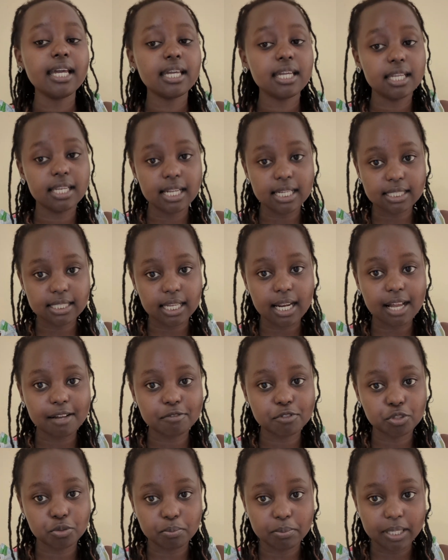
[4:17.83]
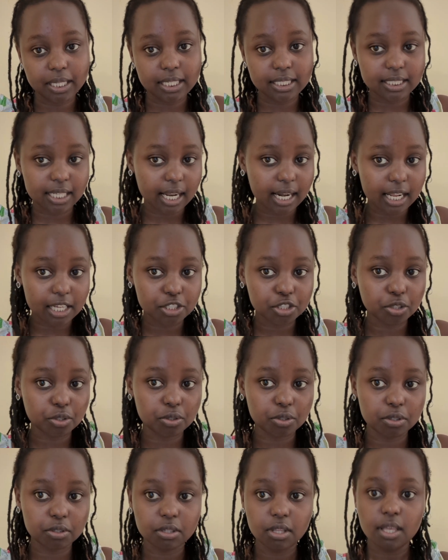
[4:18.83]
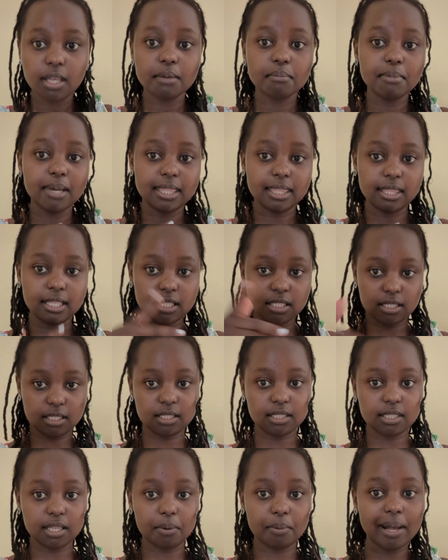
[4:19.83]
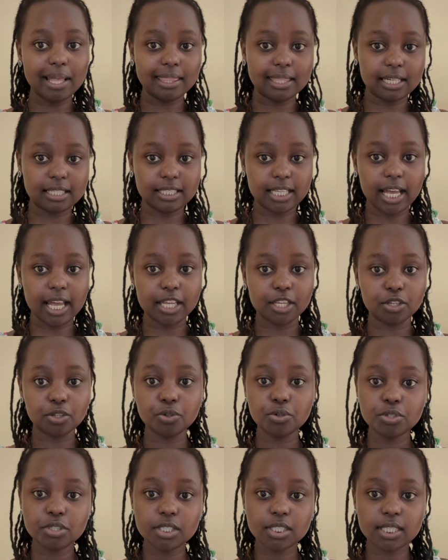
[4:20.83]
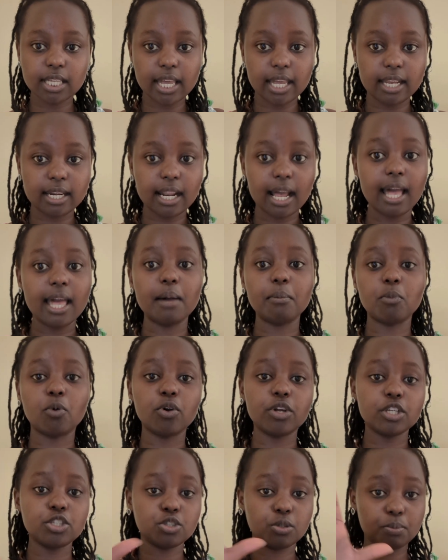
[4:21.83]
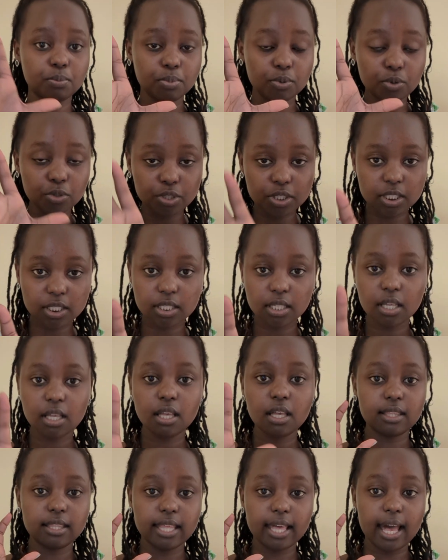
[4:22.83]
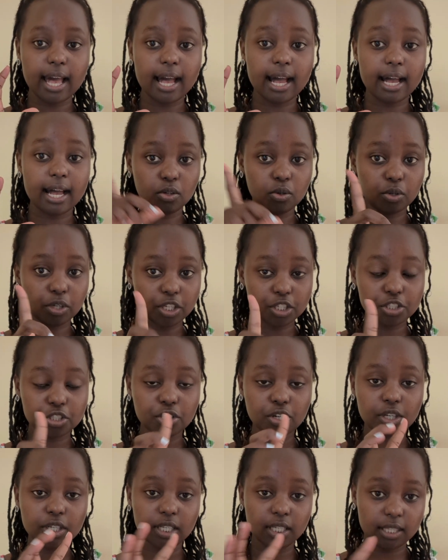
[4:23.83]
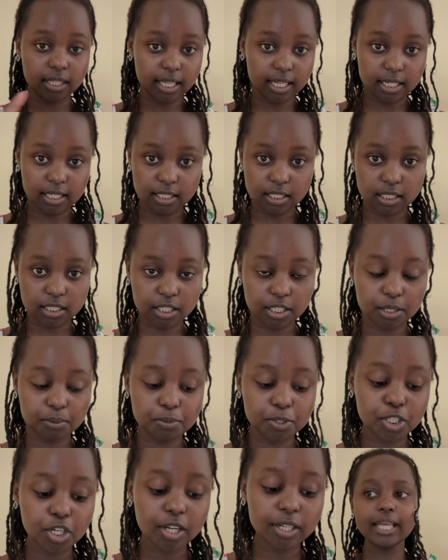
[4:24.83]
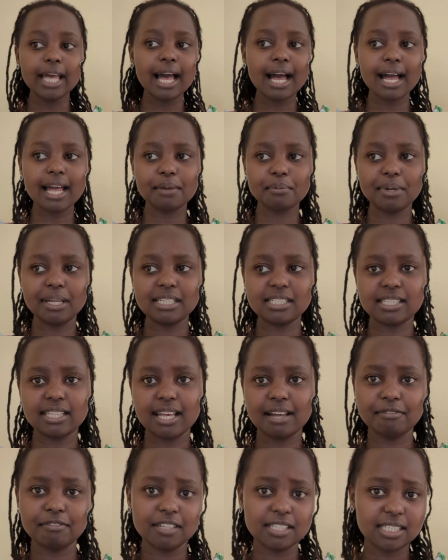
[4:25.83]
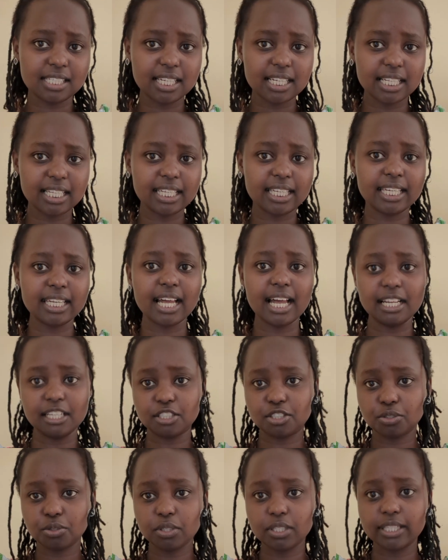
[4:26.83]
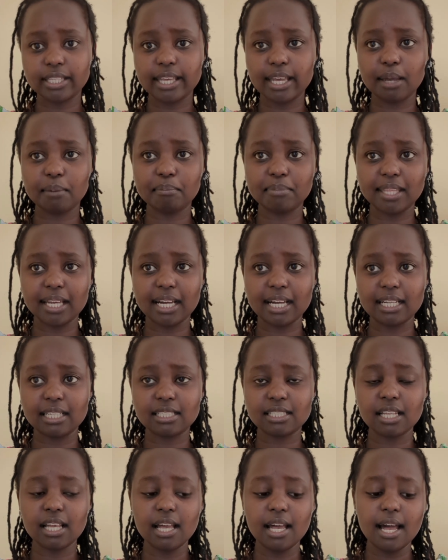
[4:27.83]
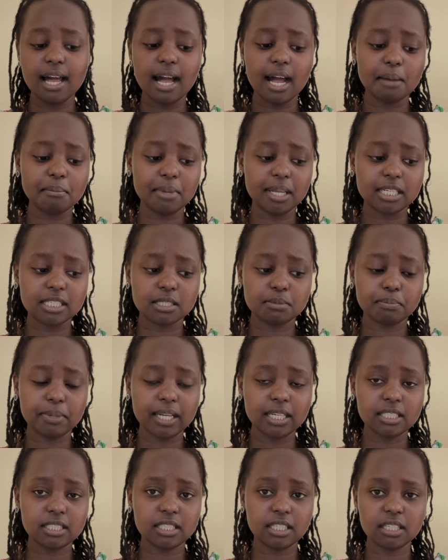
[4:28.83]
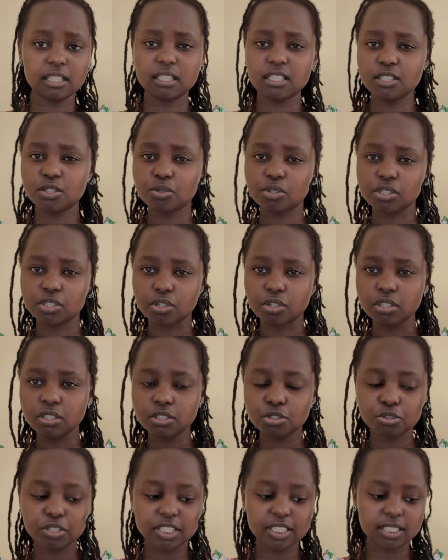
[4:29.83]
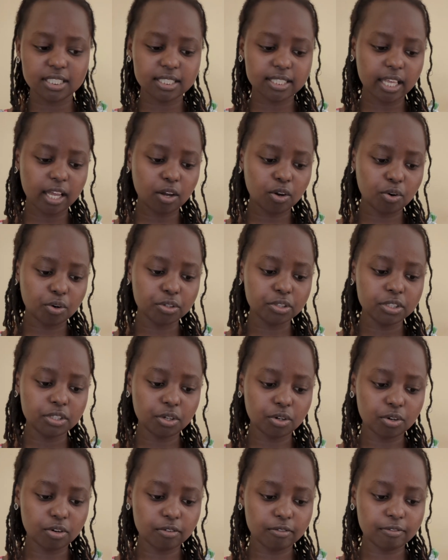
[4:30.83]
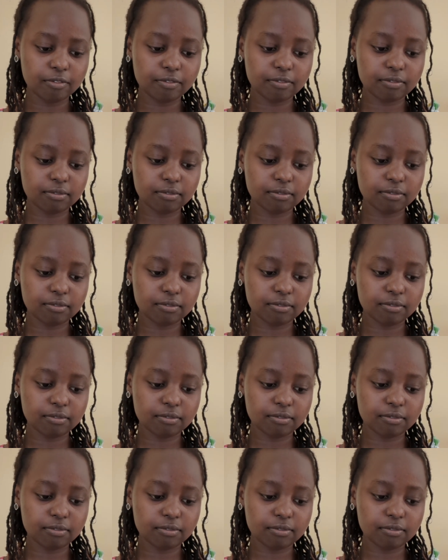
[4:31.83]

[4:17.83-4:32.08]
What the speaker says: It doesn't have to be international, but this is the one that I used, and I am going to put their location in the description. Yeah, I went there physically. I told them that I'm expecting, this was on 22nd of